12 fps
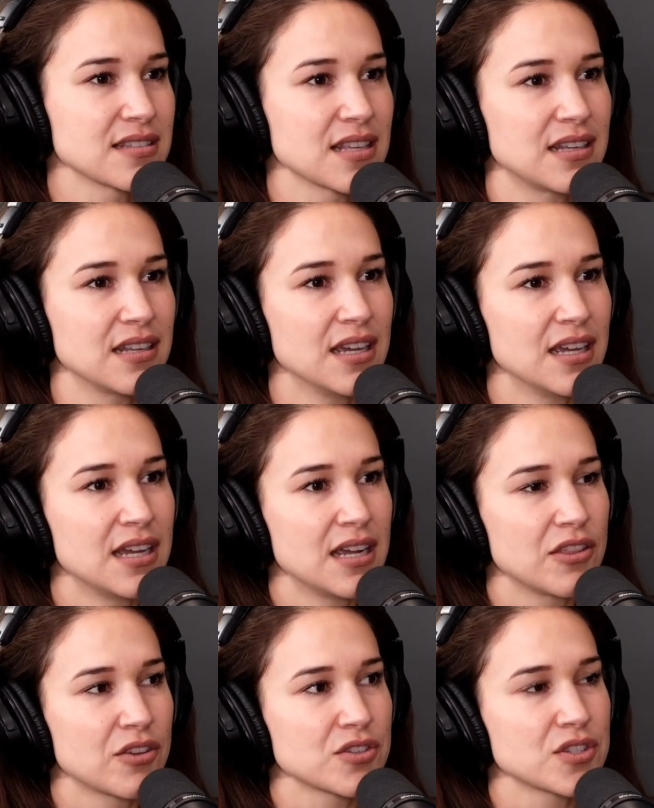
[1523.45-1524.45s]
And
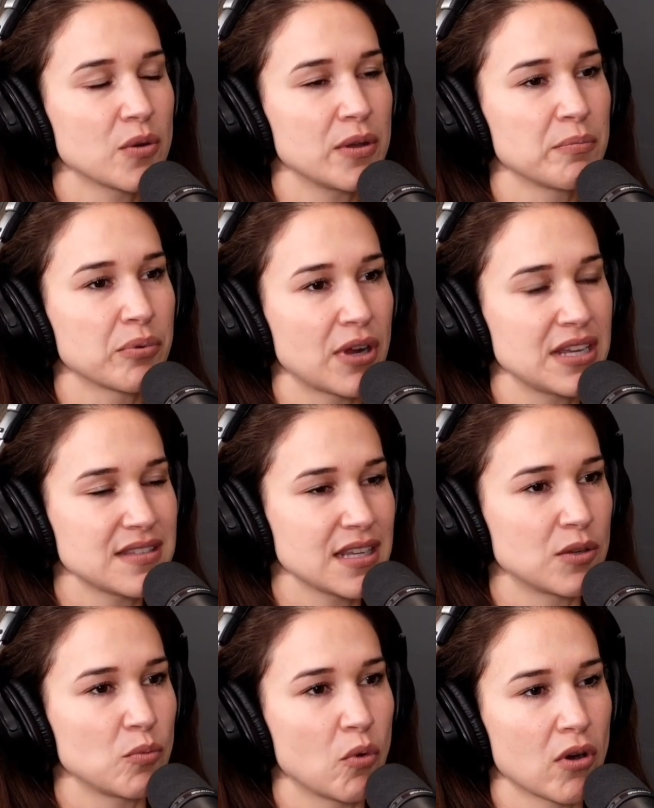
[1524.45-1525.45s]
they're so embracing
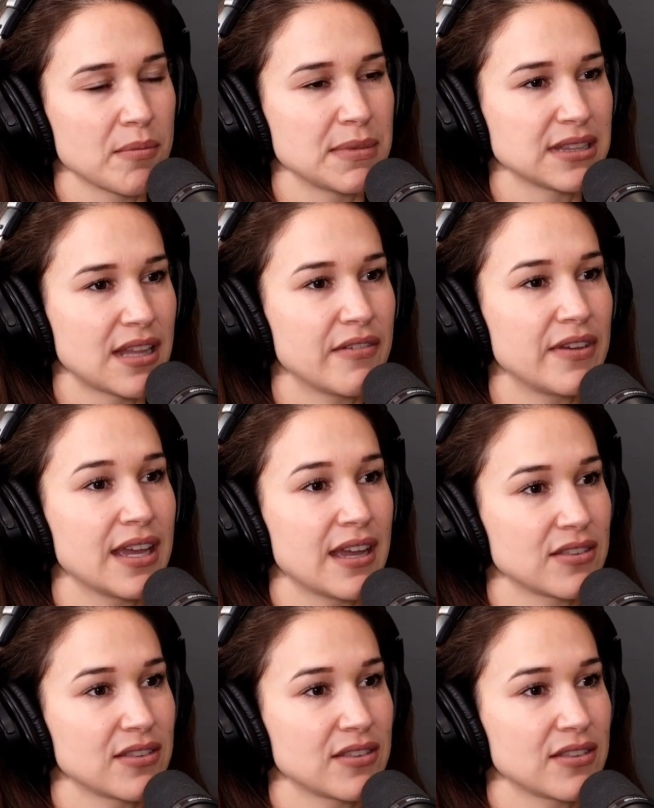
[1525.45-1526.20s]
and warm and loving.